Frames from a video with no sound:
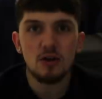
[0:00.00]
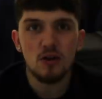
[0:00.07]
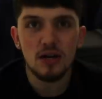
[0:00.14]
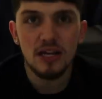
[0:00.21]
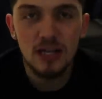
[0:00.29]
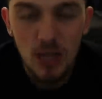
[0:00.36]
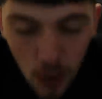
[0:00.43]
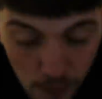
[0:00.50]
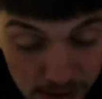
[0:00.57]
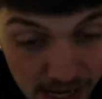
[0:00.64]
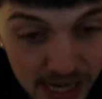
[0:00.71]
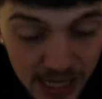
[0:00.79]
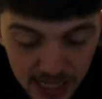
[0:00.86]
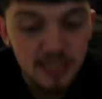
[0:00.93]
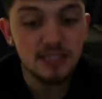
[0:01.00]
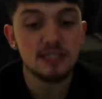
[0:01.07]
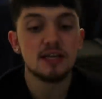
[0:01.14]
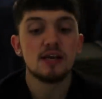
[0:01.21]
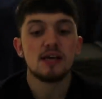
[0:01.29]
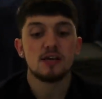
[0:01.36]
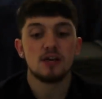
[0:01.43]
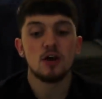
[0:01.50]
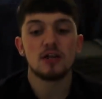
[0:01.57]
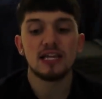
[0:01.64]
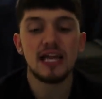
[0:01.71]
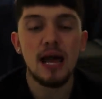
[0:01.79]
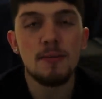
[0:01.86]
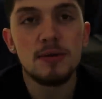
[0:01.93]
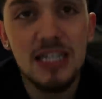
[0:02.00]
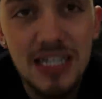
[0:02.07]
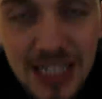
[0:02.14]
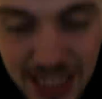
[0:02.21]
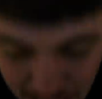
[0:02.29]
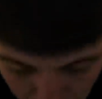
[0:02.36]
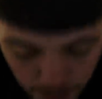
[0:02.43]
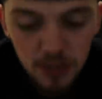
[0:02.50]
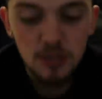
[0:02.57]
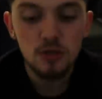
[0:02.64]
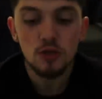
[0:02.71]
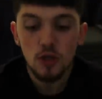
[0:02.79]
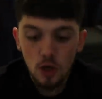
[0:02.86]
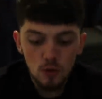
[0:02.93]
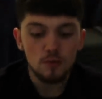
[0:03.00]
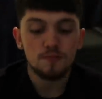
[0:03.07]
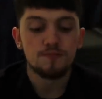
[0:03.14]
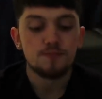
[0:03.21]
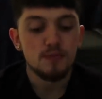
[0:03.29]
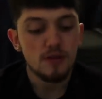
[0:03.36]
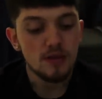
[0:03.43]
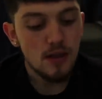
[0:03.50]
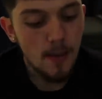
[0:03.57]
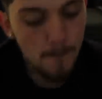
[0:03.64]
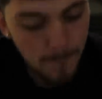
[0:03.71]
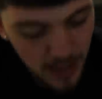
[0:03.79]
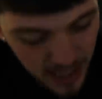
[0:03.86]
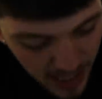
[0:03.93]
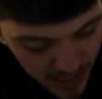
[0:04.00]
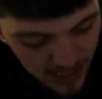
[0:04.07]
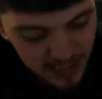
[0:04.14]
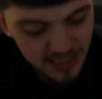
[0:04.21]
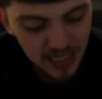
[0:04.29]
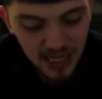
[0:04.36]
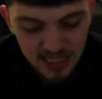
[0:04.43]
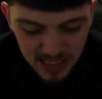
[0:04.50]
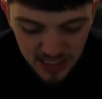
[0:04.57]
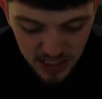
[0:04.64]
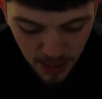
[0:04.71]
You already know what it is, you know, in the comment section down below. But yeah, guys, that's the